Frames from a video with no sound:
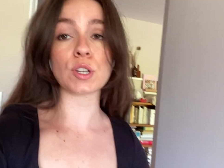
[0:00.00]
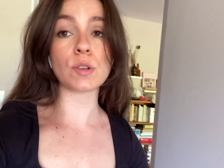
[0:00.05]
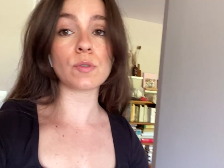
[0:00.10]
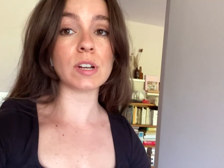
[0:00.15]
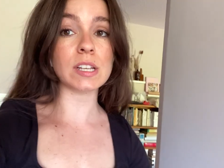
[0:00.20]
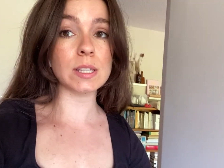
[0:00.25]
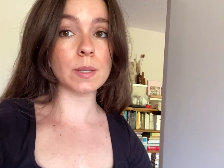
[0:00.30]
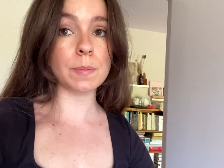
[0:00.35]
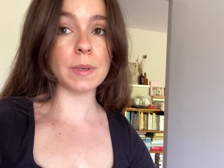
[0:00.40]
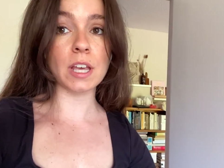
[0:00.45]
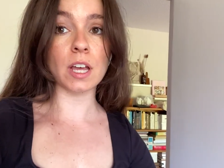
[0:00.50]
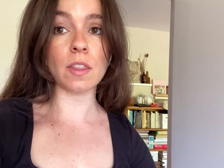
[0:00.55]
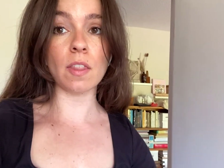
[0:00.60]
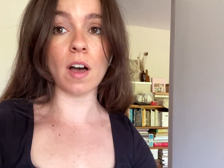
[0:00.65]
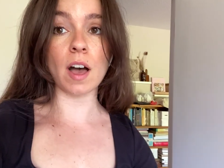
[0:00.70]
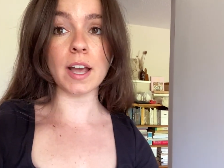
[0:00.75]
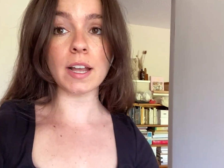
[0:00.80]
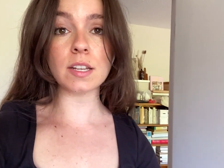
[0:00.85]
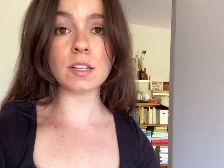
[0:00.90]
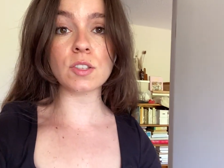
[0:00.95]
no recipe
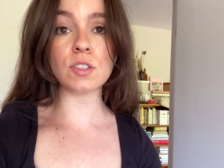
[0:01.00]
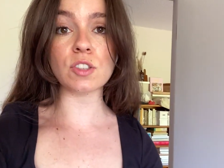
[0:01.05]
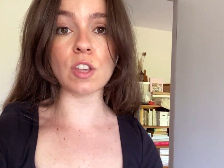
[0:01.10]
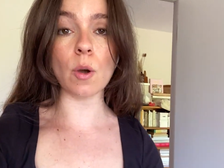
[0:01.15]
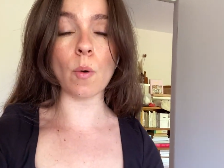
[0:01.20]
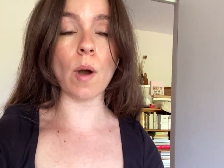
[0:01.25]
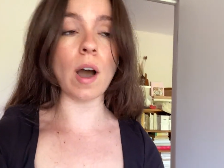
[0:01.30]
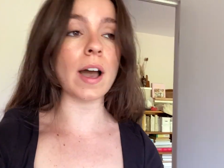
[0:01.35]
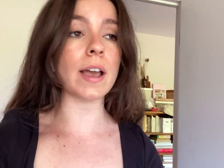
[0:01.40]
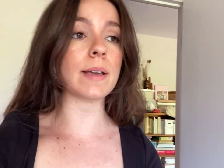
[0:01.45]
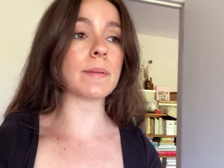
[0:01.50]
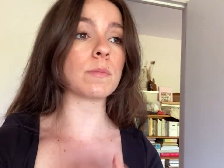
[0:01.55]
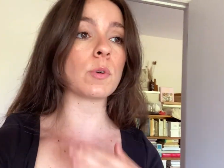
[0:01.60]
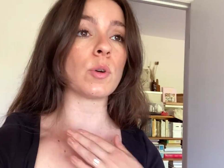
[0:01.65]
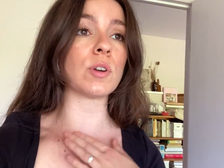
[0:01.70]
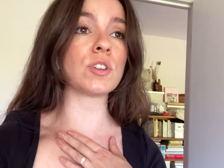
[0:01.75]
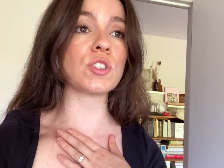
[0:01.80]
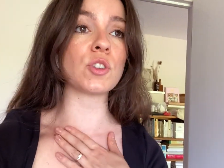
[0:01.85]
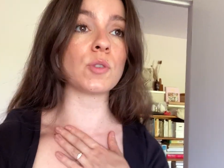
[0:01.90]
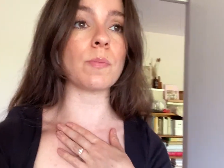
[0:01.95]
online, so I am
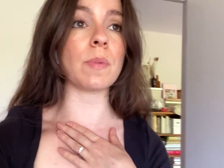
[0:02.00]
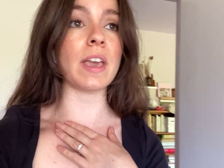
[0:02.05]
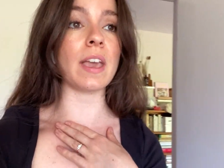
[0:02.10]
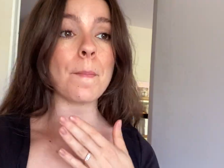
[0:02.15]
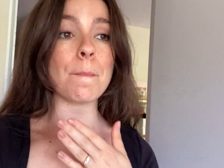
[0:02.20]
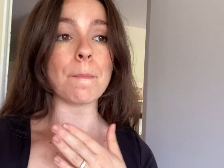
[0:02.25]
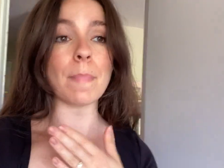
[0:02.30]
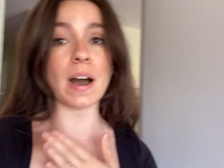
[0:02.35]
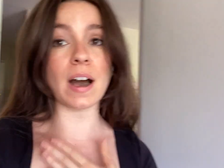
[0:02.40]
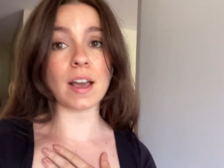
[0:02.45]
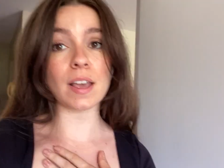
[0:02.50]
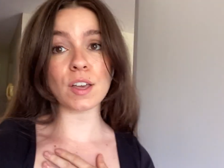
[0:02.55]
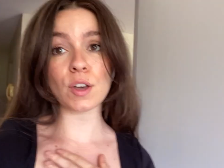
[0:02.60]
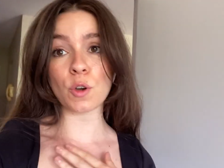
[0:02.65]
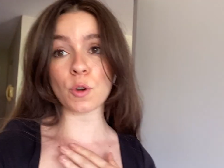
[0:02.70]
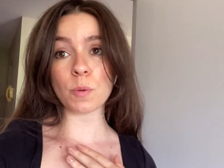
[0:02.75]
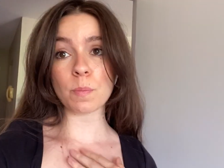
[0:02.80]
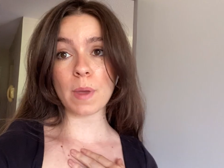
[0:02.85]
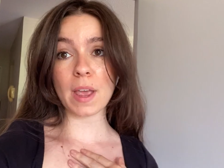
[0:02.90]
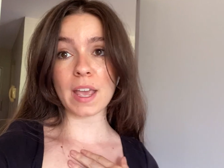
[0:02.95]
going to make my
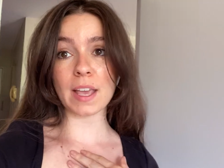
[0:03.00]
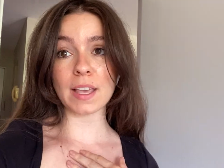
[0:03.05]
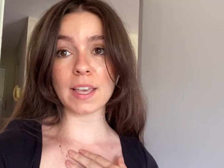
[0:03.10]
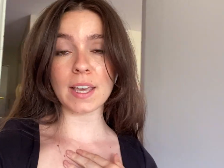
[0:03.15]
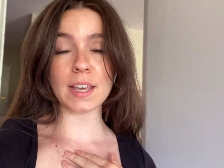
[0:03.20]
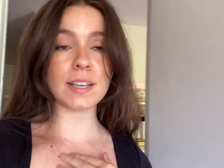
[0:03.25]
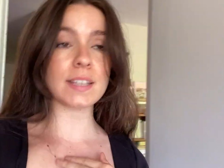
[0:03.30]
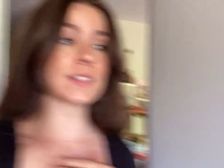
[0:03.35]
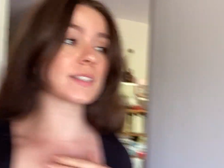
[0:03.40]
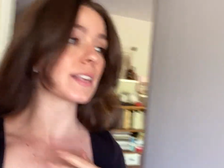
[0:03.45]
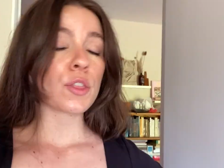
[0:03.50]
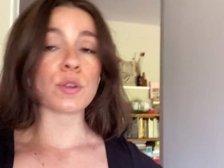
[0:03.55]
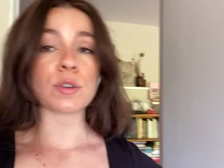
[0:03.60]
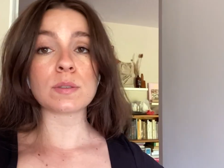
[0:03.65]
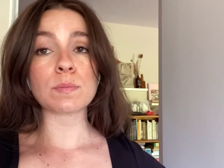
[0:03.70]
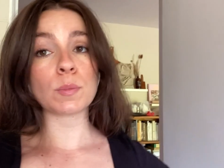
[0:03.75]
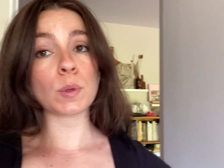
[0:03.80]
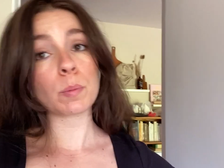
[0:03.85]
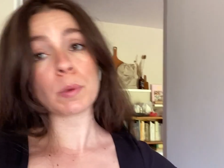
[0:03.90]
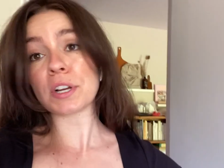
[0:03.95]
oat pancakes, throw
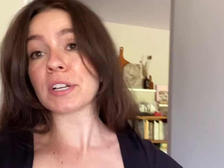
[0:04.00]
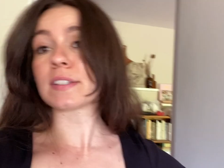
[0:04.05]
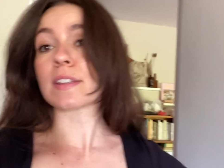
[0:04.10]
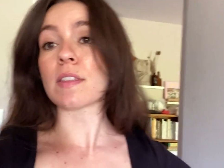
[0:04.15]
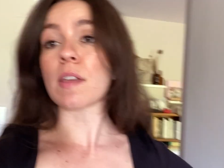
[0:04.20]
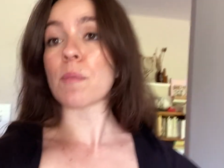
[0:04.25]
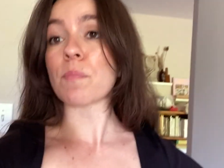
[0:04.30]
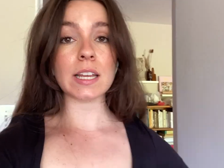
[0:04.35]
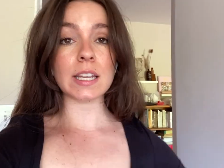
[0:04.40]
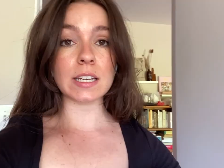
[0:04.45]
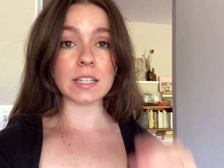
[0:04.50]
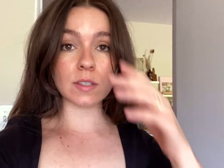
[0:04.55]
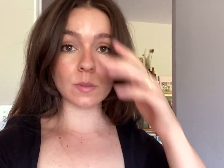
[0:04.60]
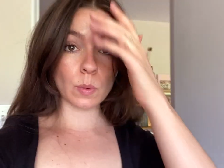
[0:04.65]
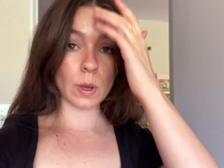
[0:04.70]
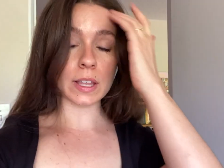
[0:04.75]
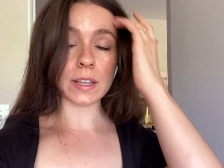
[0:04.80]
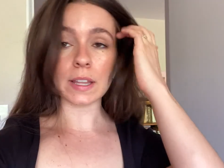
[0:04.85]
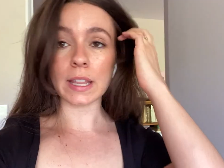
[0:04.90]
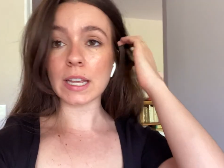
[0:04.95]
some blueberries in them. It is
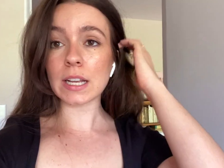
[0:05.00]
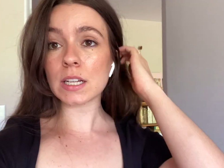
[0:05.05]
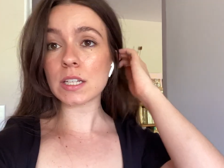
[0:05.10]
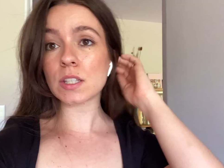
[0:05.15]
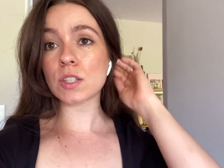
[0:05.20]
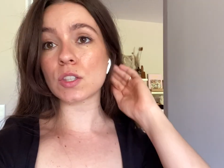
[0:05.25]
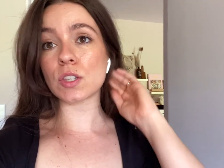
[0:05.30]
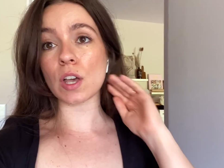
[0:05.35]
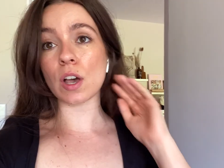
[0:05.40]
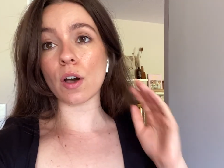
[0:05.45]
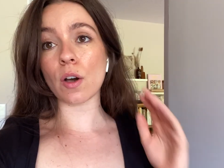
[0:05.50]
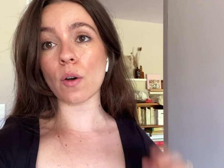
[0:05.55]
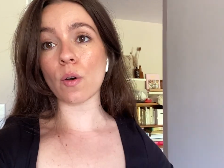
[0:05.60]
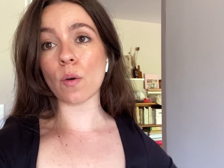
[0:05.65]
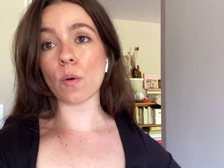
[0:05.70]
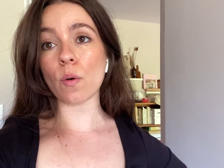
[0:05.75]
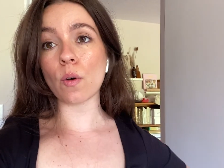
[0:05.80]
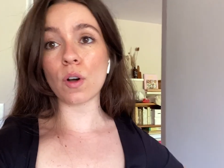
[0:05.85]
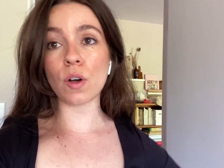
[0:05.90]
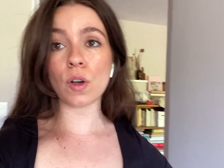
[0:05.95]
quite late,
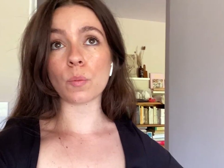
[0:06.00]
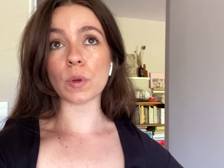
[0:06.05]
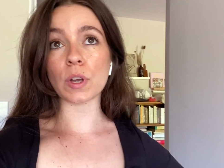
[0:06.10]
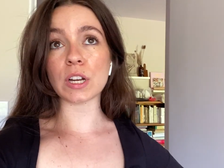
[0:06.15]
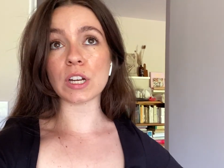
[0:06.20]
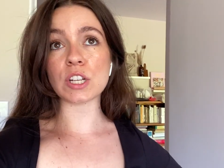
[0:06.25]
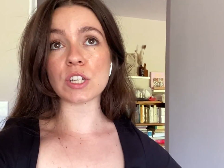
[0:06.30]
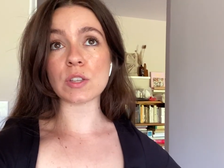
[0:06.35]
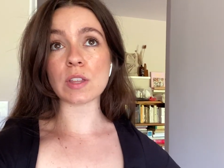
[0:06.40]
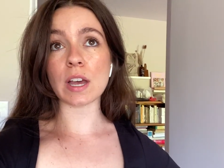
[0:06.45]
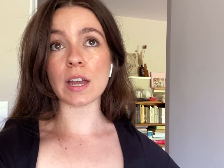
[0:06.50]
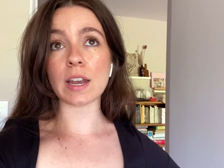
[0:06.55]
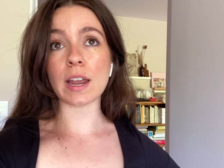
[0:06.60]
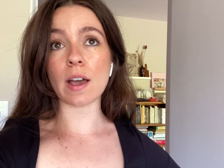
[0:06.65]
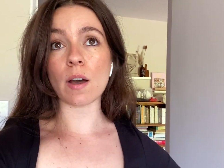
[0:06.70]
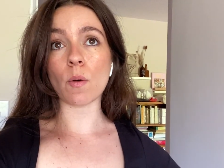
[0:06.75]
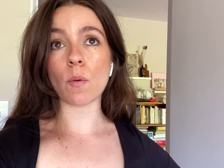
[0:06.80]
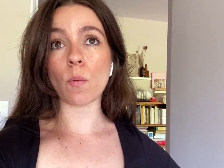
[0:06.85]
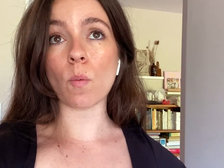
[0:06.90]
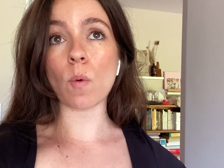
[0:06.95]
so we're gonna do that
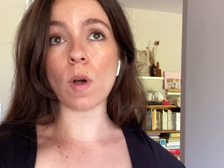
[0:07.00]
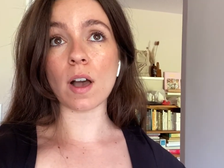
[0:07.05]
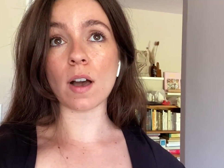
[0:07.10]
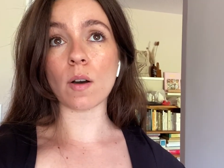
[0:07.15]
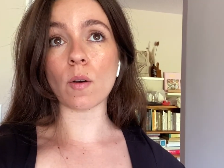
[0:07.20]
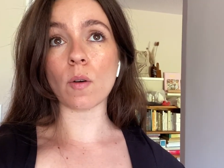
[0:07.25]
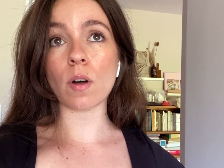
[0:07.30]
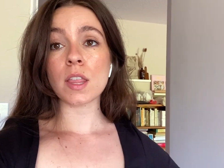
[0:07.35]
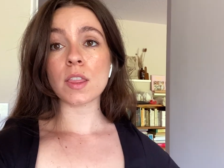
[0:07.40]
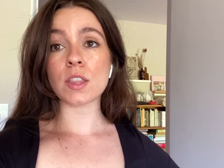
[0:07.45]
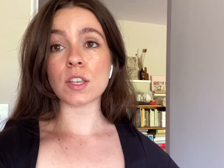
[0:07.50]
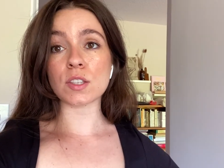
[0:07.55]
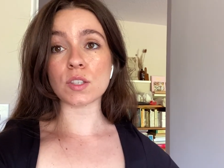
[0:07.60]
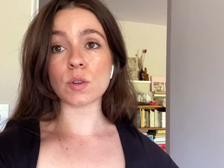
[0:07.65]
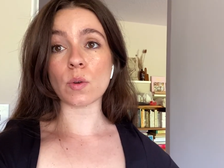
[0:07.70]
now. Wow, this